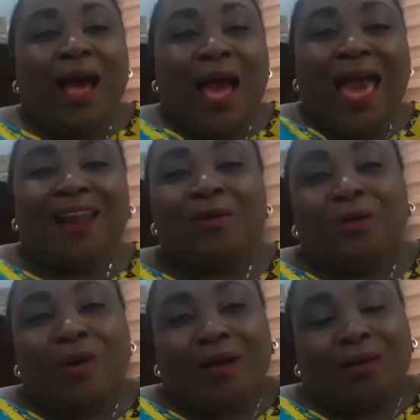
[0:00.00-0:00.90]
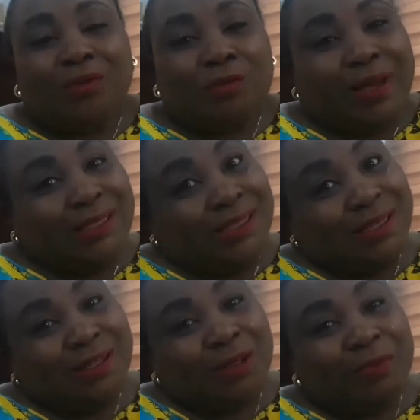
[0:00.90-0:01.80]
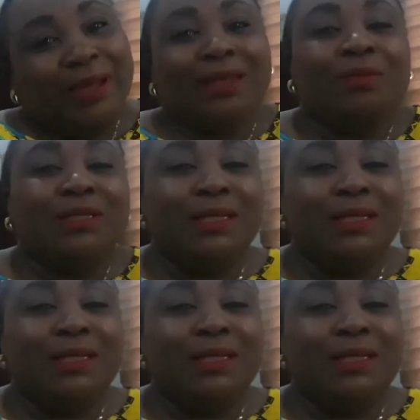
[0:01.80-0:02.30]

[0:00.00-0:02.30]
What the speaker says: Hello and welcome to my channel. My name is